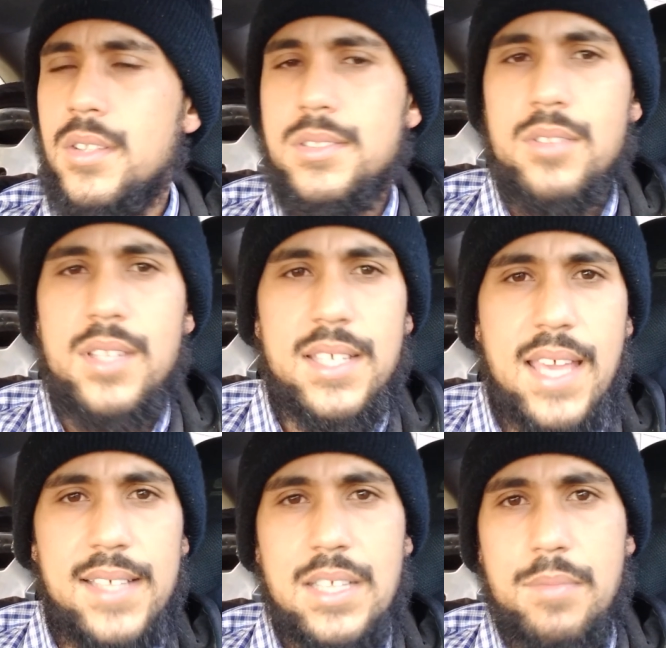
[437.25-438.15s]
So, in the
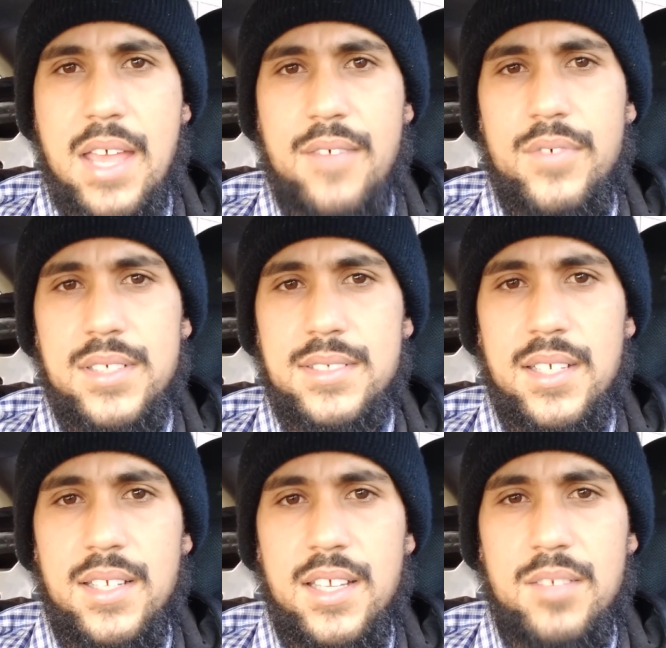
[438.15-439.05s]
case I'm not
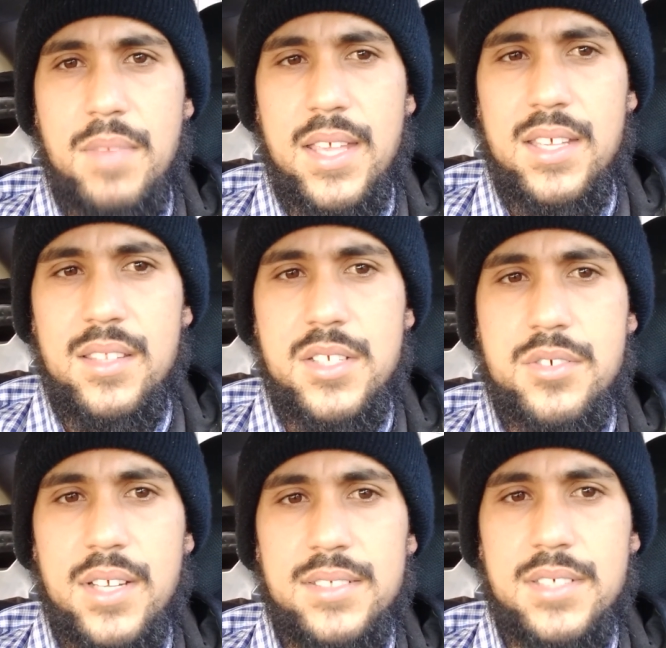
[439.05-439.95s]
visiting an inmate in the
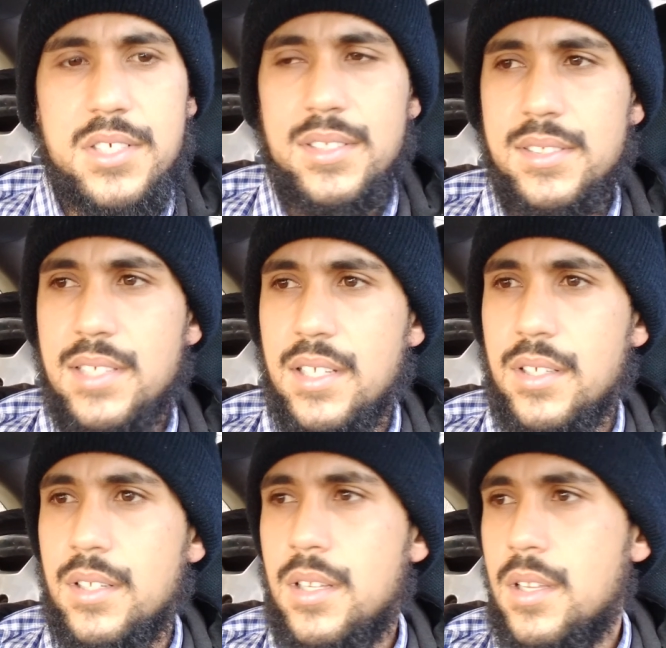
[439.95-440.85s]
transition
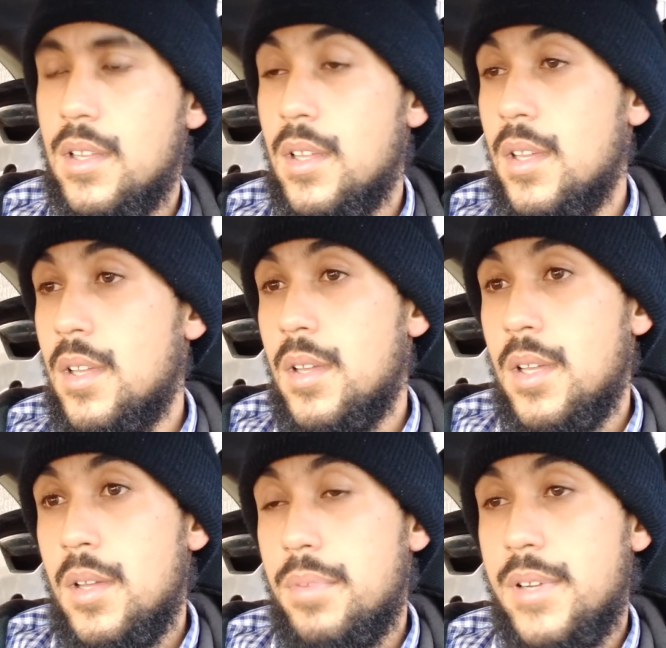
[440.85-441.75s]
center,
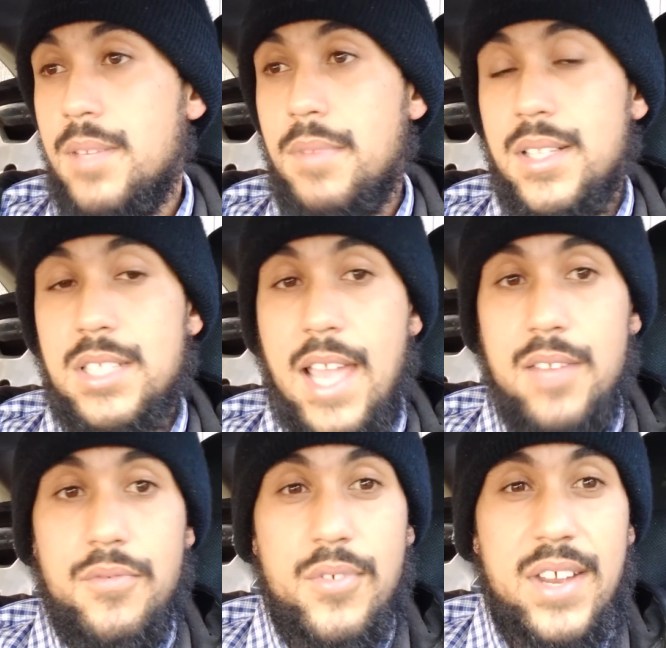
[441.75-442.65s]
pretty much
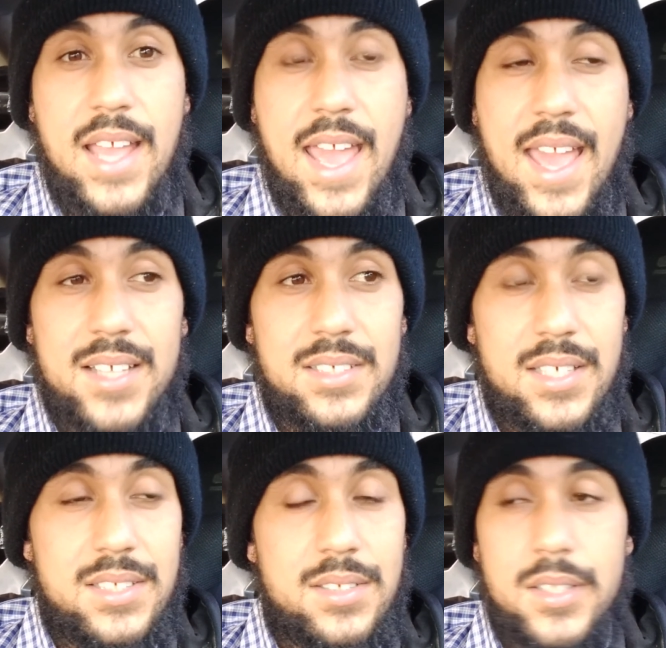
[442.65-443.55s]
I'd free
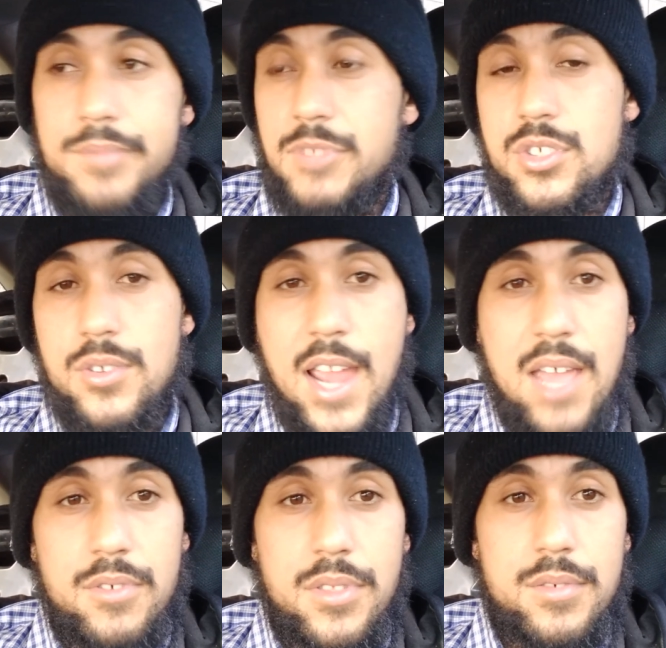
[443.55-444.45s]
access to
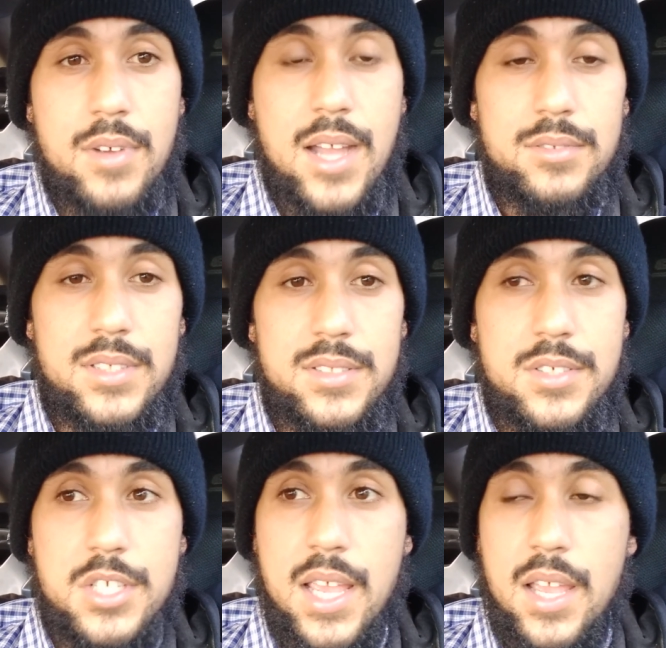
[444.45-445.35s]
travel throughout this
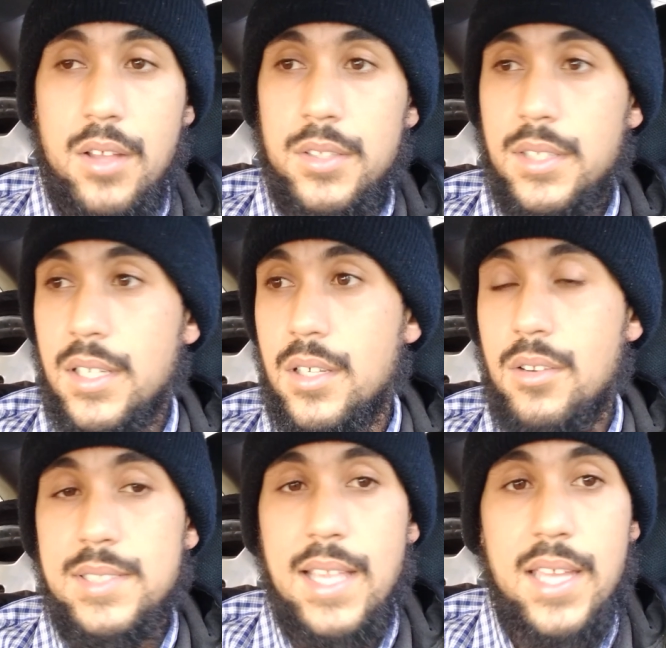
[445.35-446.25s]
jail and
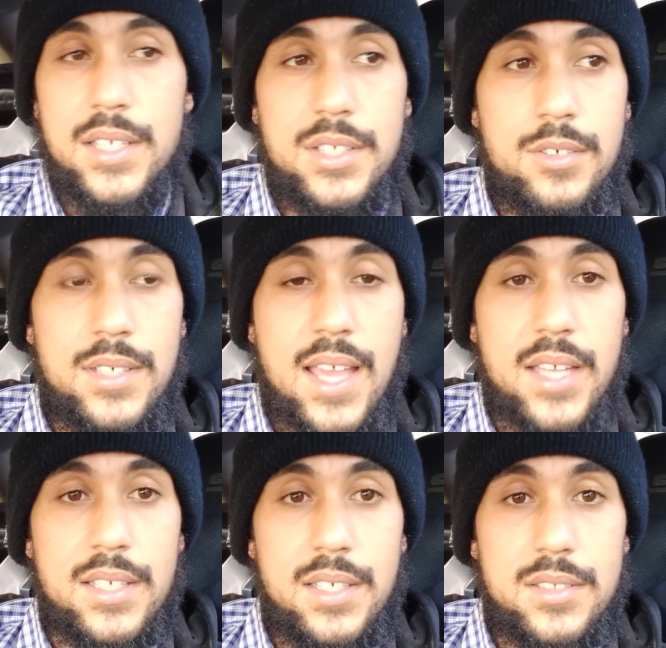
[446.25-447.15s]
go into any unit
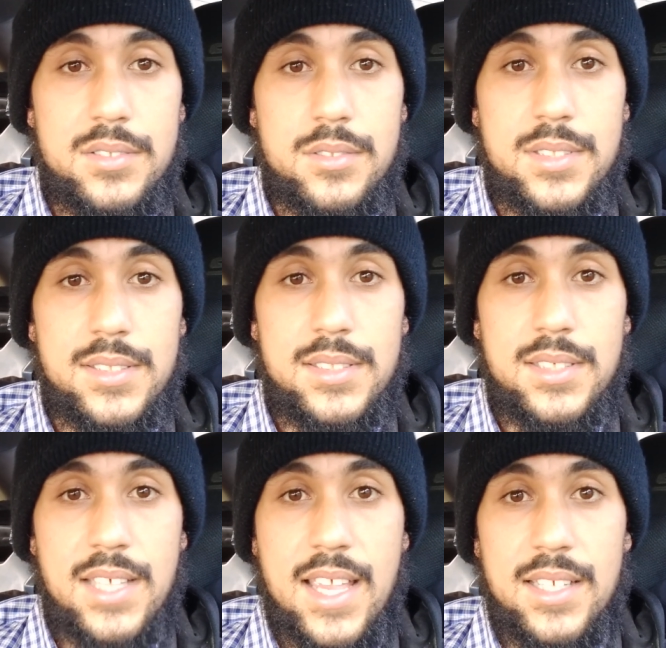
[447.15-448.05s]
I needed to to
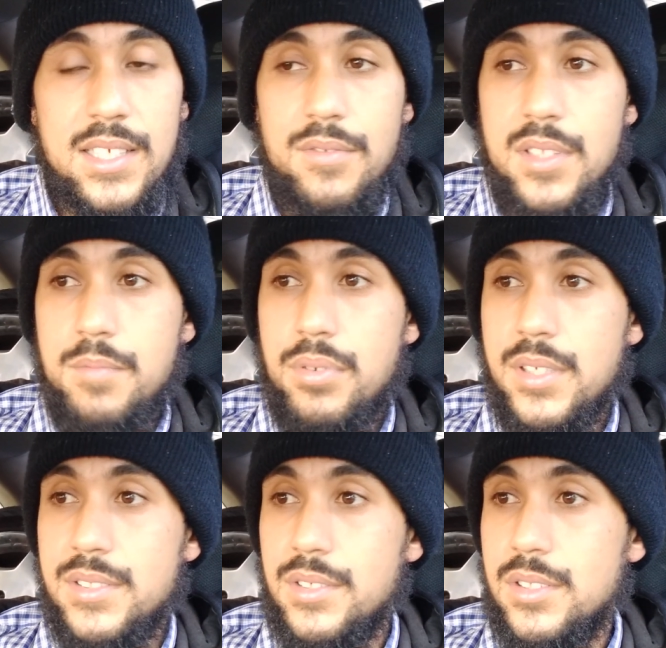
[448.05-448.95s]
see any of the
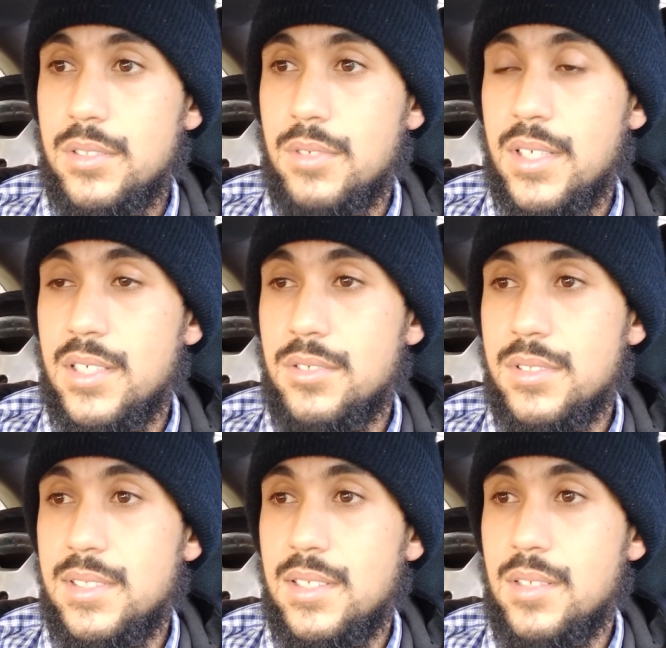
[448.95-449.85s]
prisoners who were
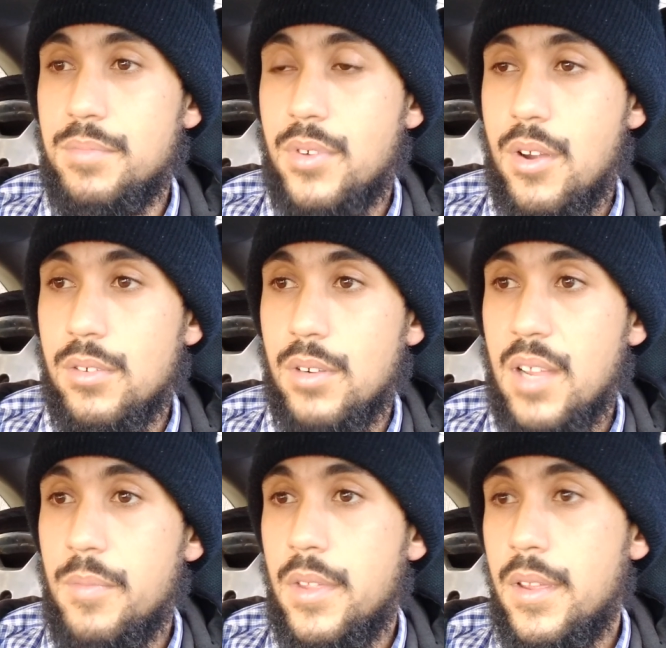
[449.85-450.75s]
interested in the
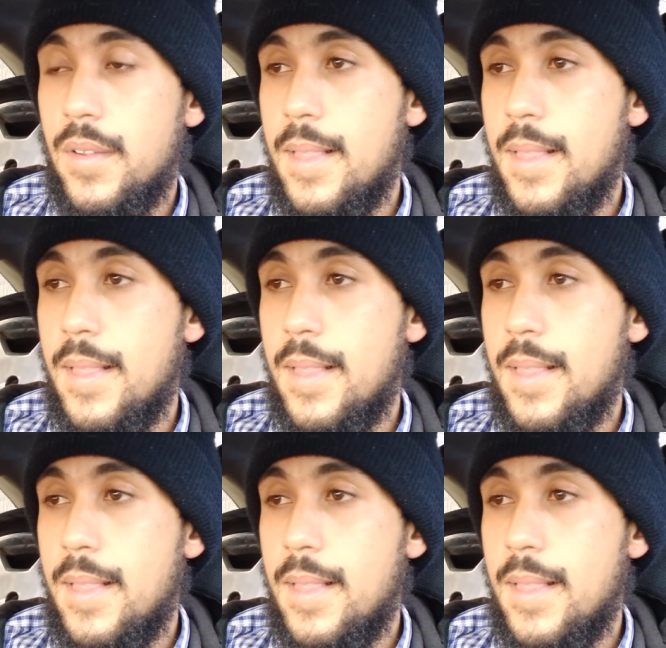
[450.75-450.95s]
program